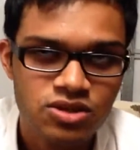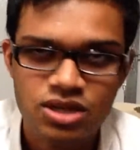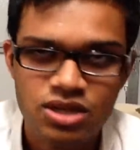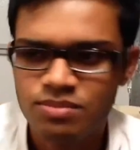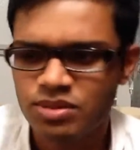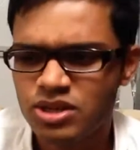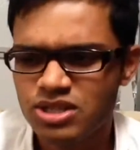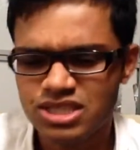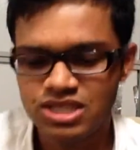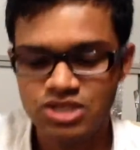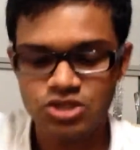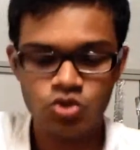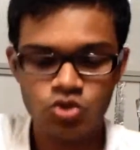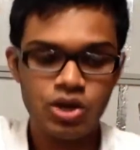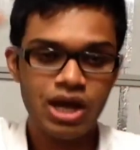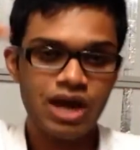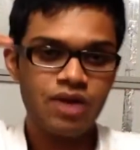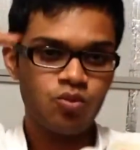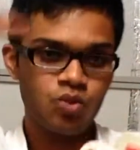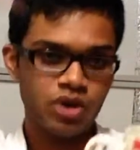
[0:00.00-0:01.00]
Because see, you'll
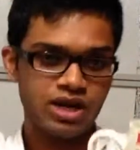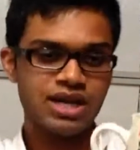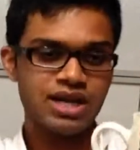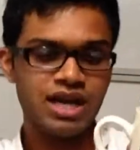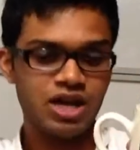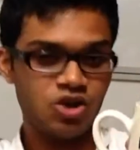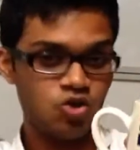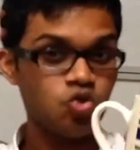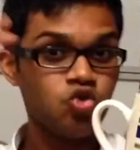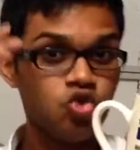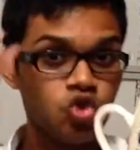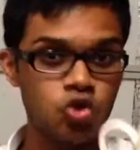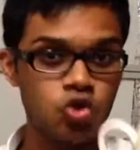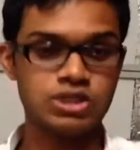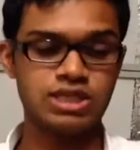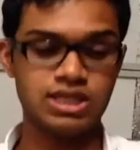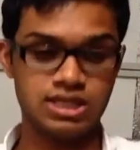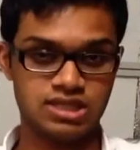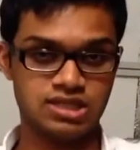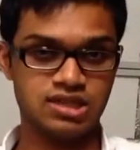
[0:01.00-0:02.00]
have one guy who knows
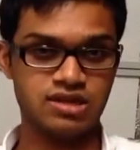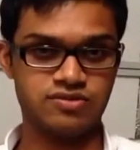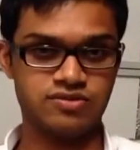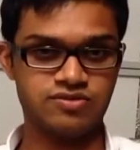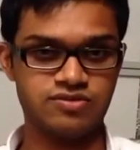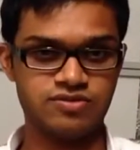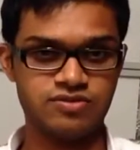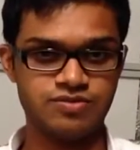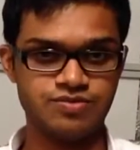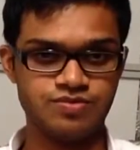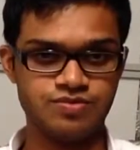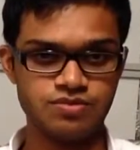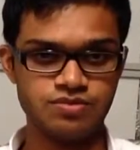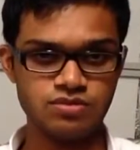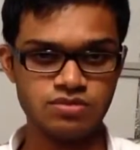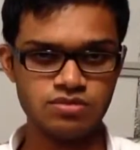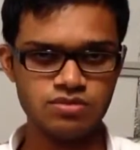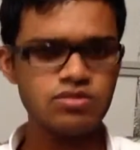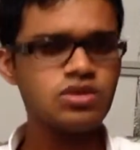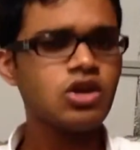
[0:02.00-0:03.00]
his stuff
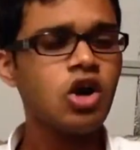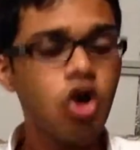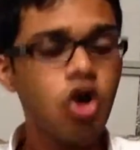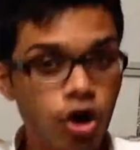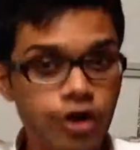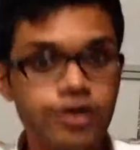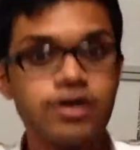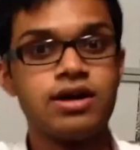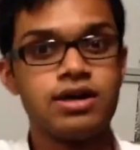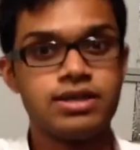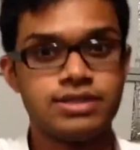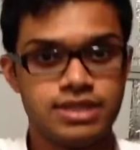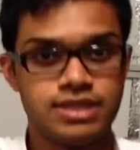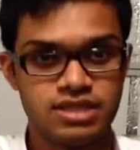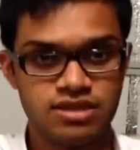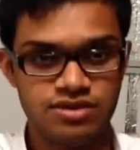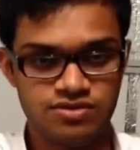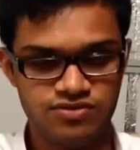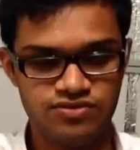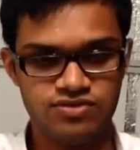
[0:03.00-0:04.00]
or her
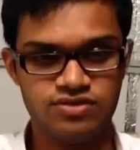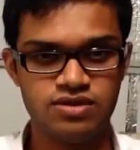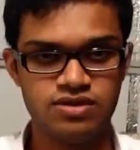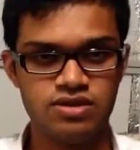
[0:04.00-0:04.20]
stuff.